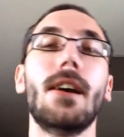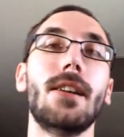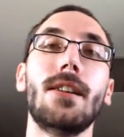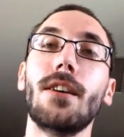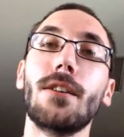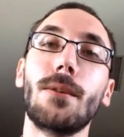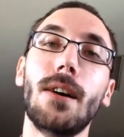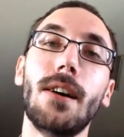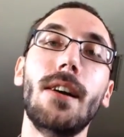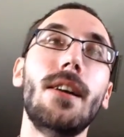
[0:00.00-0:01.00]
that. The other
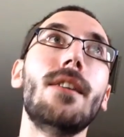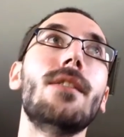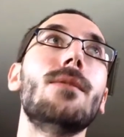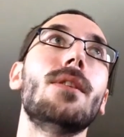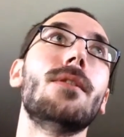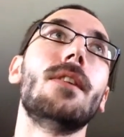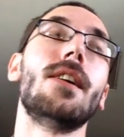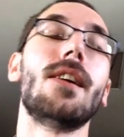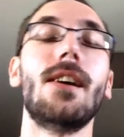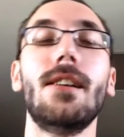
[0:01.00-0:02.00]
way with a
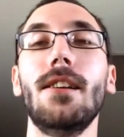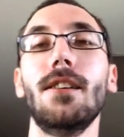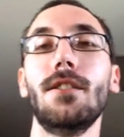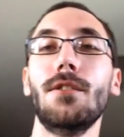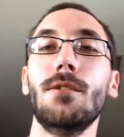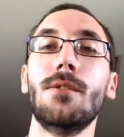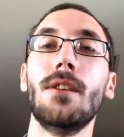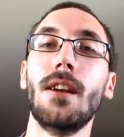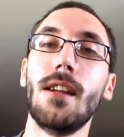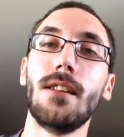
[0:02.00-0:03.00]
fake ID is you
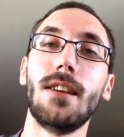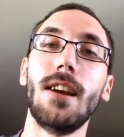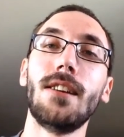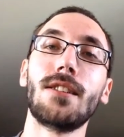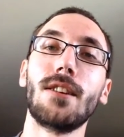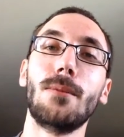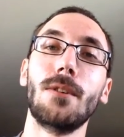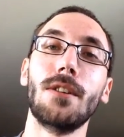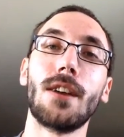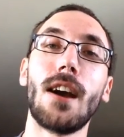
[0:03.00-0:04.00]
take
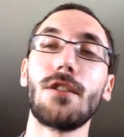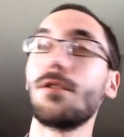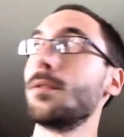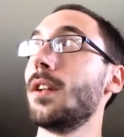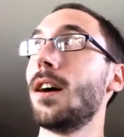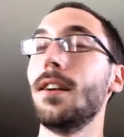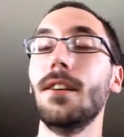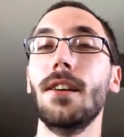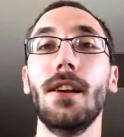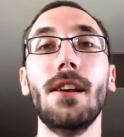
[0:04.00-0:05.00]
someone's actual
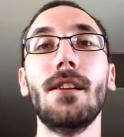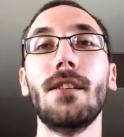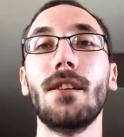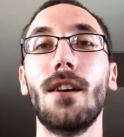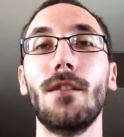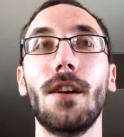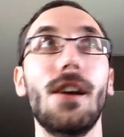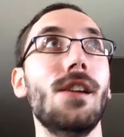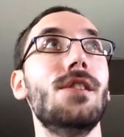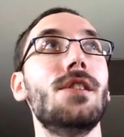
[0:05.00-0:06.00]
ID of
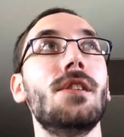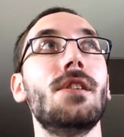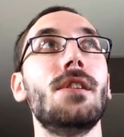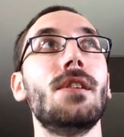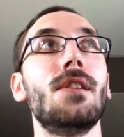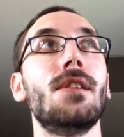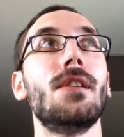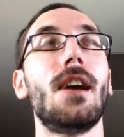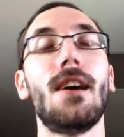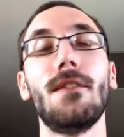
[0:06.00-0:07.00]
age,
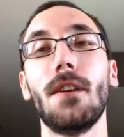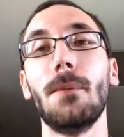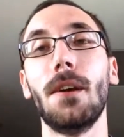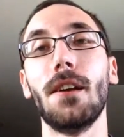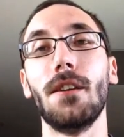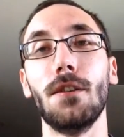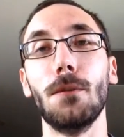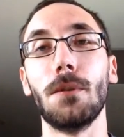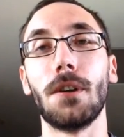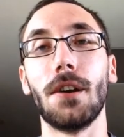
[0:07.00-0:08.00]
have them get a
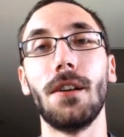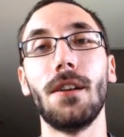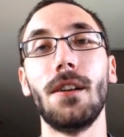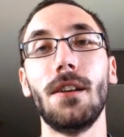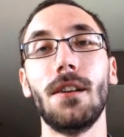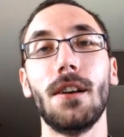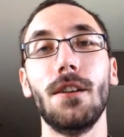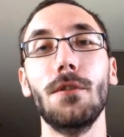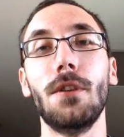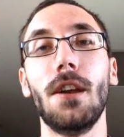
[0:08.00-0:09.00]
duplicate,
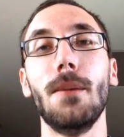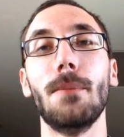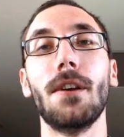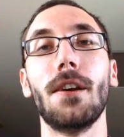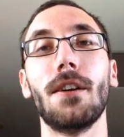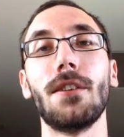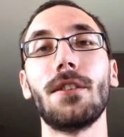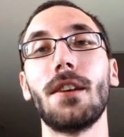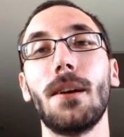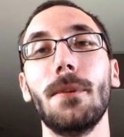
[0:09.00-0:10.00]
and you keep
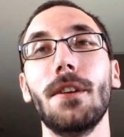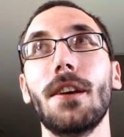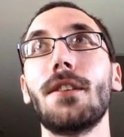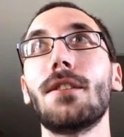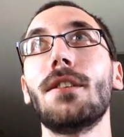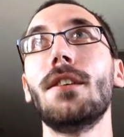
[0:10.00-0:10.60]
theirs. Then